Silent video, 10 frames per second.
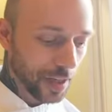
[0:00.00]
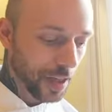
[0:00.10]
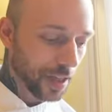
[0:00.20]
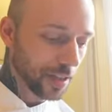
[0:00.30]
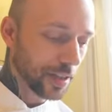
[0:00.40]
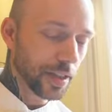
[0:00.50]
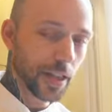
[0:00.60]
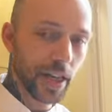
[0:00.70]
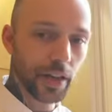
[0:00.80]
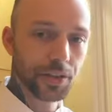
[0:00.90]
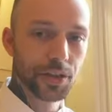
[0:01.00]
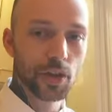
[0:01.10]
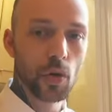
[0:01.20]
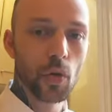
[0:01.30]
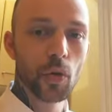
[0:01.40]
And I got
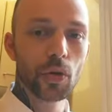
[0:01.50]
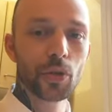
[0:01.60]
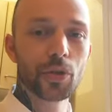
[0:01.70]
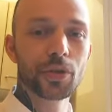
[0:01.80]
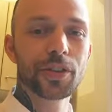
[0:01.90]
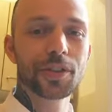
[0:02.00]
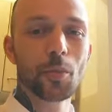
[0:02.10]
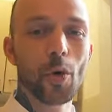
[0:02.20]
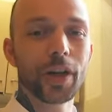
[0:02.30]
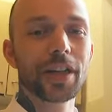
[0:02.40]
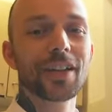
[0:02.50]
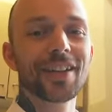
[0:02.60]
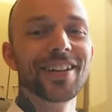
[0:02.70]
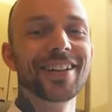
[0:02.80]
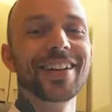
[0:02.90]
so good news this morning.
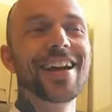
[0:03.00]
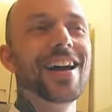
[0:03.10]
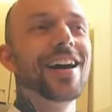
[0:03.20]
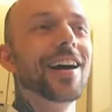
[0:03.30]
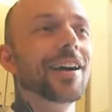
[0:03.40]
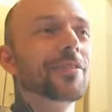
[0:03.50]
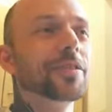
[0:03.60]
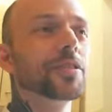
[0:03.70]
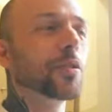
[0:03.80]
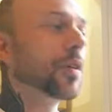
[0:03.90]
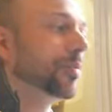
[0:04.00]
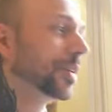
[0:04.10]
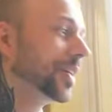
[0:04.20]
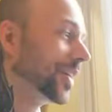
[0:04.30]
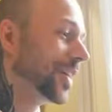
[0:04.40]
I'm so
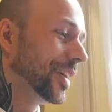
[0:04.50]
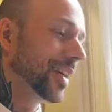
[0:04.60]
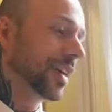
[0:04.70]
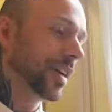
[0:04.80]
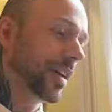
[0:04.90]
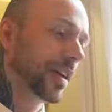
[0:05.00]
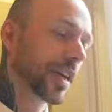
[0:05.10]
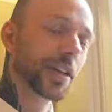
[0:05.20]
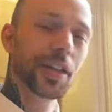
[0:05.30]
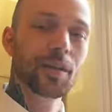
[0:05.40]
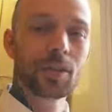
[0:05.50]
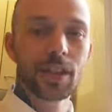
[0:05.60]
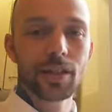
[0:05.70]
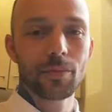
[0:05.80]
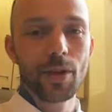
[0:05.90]
happy. I got the email
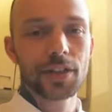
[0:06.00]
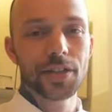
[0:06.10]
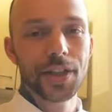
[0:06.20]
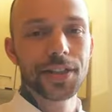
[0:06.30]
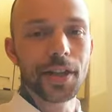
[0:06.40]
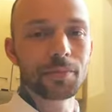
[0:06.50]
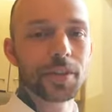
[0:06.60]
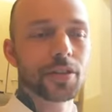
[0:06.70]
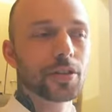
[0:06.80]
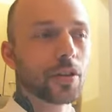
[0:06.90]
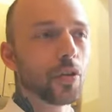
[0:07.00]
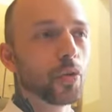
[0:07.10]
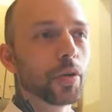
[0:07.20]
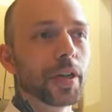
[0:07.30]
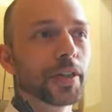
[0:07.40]
that I passed the exams. So